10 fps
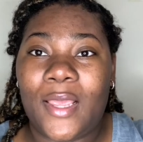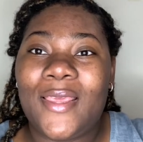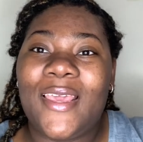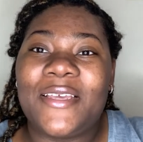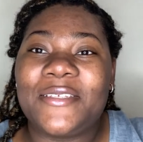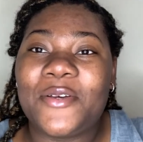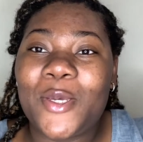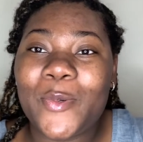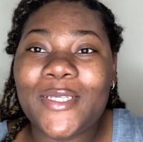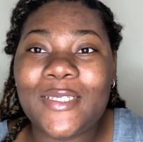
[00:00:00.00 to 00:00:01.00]
yeah, so it
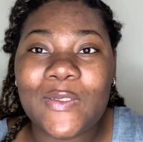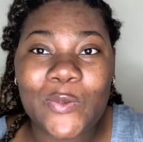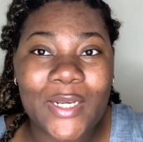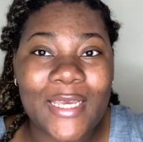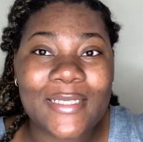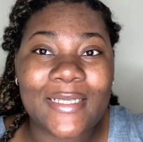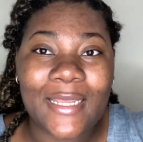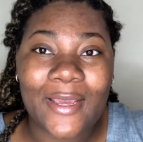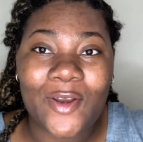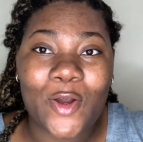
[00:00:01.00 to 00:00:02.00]
was 2 days
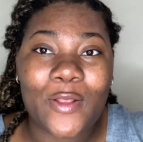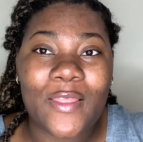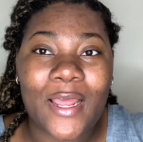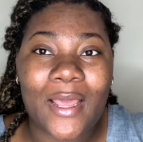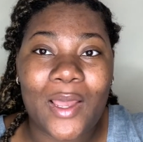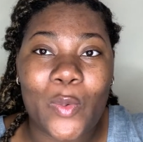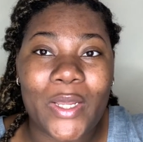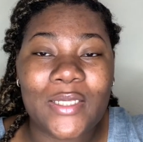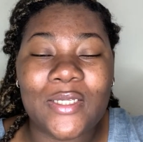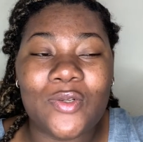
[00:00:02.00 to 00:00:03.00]
later that I
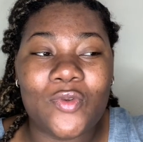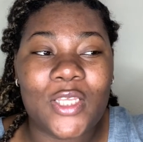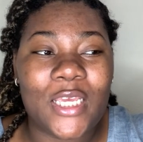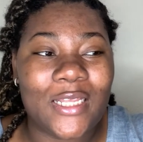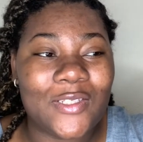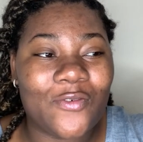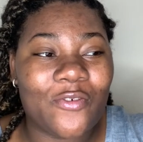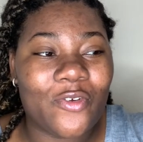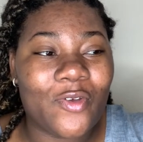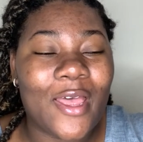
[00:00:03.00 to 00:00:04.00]
went to do the
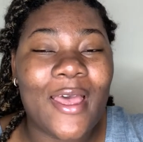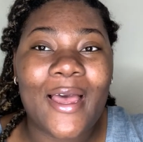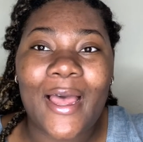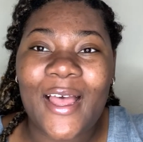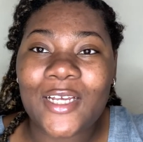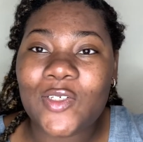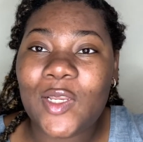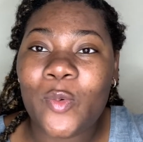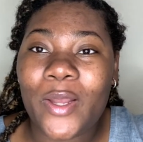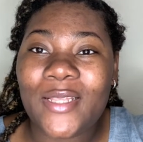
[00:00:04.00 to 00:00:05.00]
interview. I actually
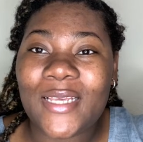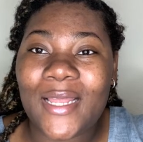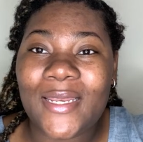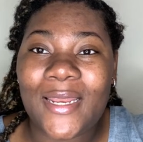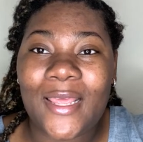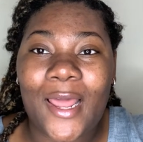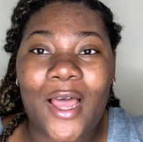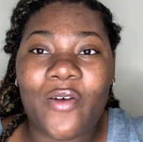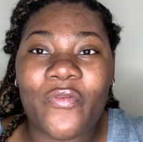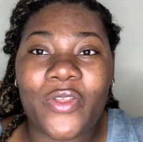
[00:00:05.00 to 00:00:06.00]
went and did it
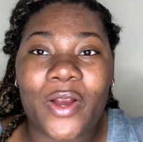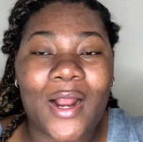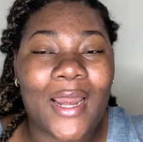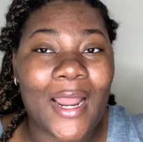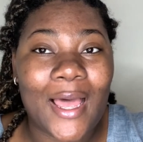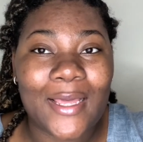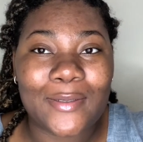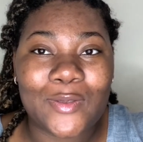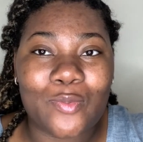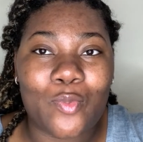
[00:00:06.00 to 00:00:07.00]
after
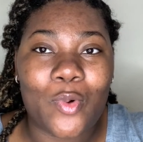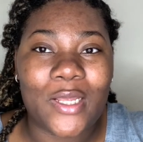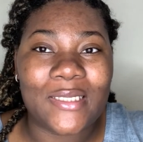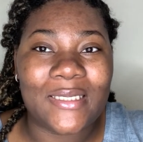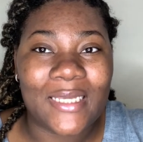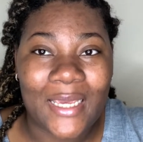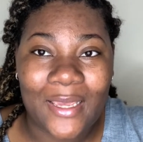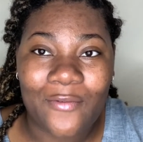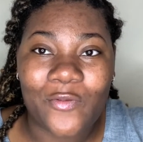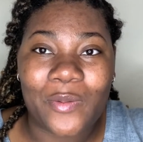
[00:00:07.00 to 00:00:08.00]
class one
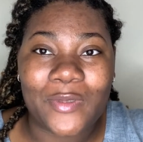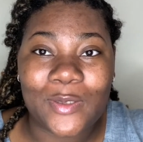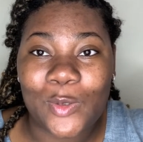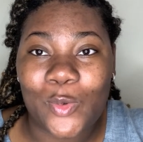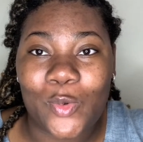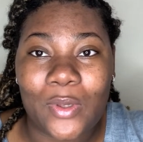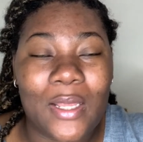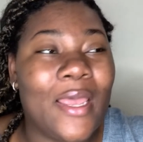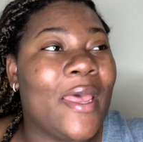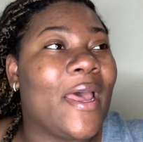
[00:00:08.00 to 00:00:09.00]
day from school,
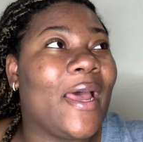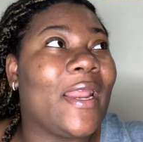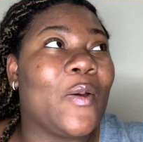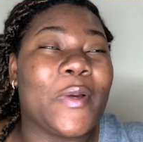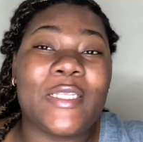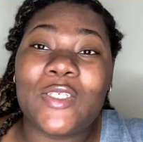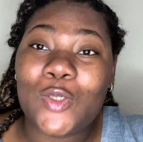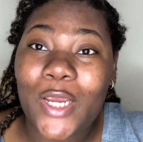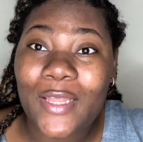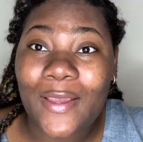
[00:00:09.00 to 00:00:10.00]
and I went
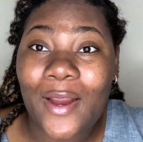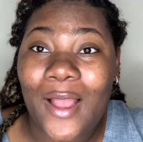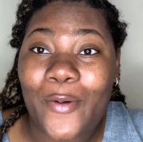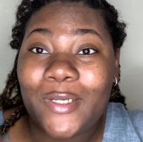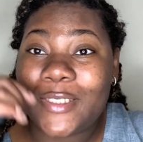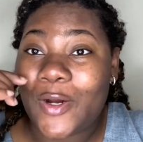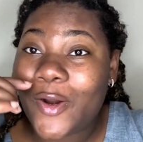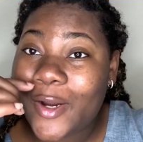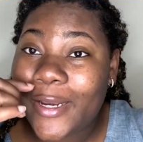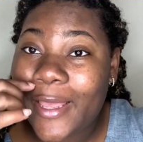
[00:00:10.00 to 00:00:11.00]
straight there. I was
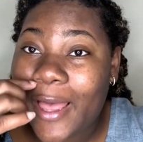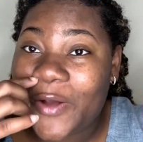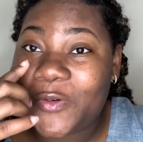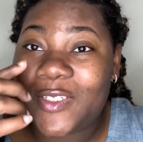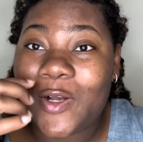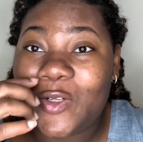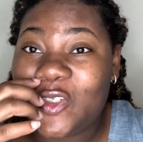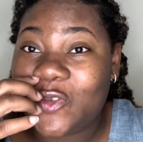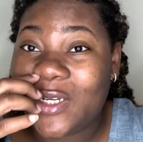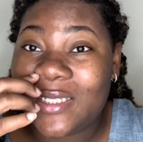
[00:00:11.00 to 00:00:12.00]
early, I was all
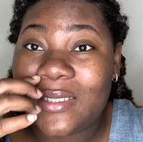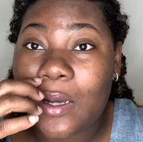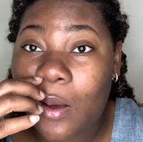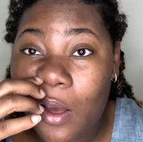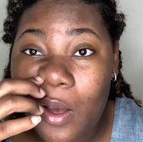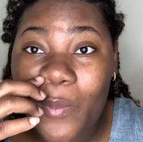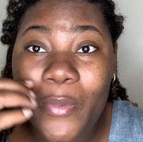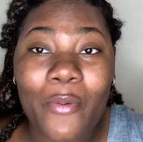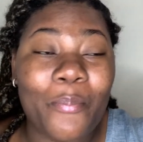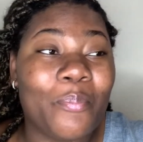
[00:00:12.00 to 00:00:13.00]
dressed up.
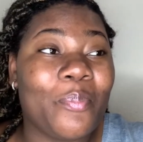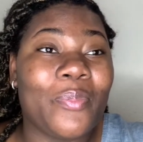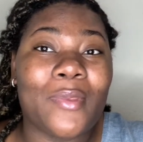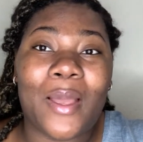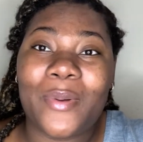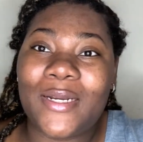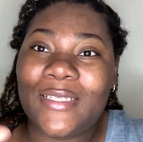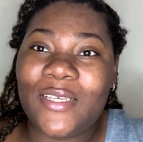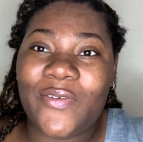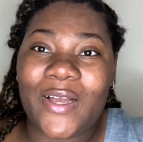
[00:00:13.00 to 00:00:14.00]
I'm gonna
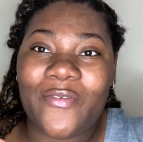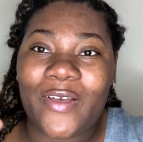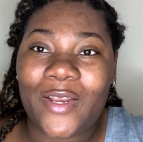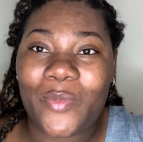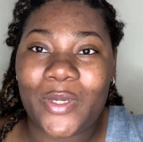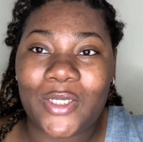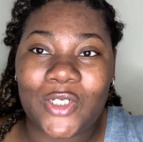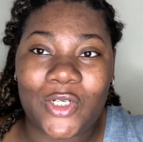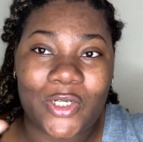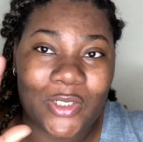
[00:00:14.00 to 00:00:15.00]
see if I can find a picture